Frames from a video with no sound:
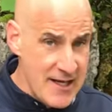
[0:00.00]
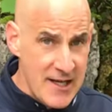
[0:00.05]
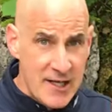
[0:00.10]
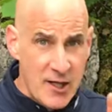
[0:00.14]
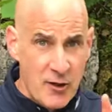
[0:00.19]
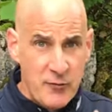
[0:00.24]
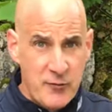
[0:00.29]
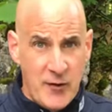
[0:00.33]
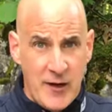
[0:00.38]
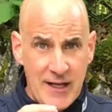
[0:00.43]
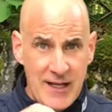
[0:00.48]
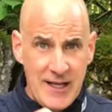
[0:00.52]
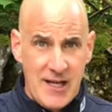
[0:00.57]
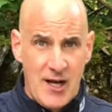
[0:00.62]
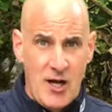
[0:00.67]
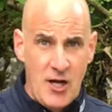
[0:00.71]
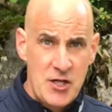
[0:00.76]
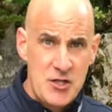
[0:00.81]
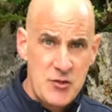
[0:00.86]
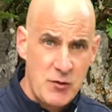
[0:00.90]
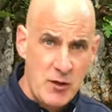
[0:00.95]
Now finally,
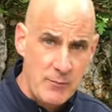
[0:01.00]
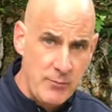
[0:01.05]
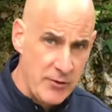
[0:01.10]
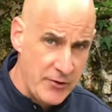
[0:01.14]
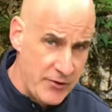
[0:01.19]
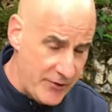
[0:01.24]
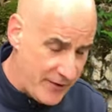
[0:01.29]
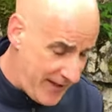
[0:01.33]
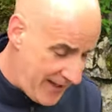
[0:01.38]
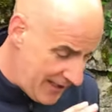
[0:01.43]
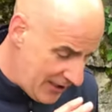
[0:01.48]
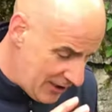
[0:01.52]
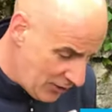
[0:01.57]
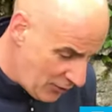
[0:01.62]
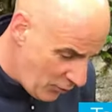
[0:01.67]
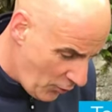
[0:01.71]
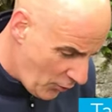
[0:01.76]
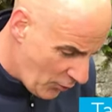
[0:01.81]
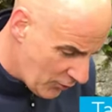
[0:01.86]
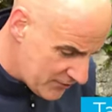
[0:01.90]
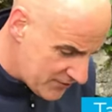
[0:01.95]
onto our putter. Again,
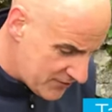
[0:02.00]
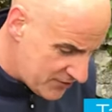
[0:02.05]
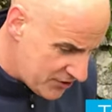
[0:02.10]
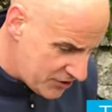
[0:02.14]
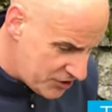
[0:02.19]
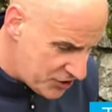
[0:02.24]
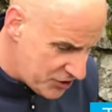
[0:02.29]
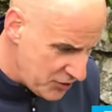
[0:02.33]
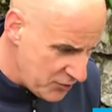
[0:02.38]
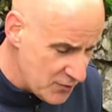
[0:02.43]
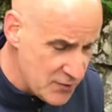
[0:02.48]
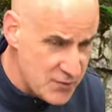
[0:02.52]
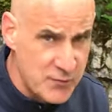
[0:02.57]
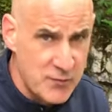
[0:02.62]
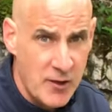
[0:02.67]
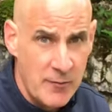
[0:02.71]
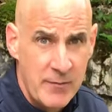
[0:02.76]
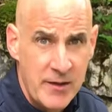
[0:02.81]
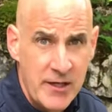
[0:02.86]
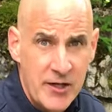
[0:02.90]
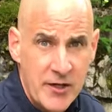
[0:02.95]
loads to choose
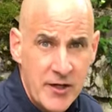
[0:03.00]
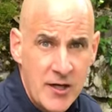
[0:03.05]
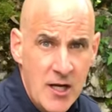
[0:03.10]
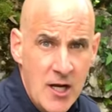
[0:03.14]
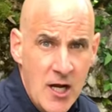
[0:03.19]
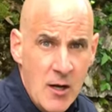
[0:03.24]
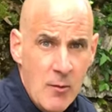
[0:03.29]
from here,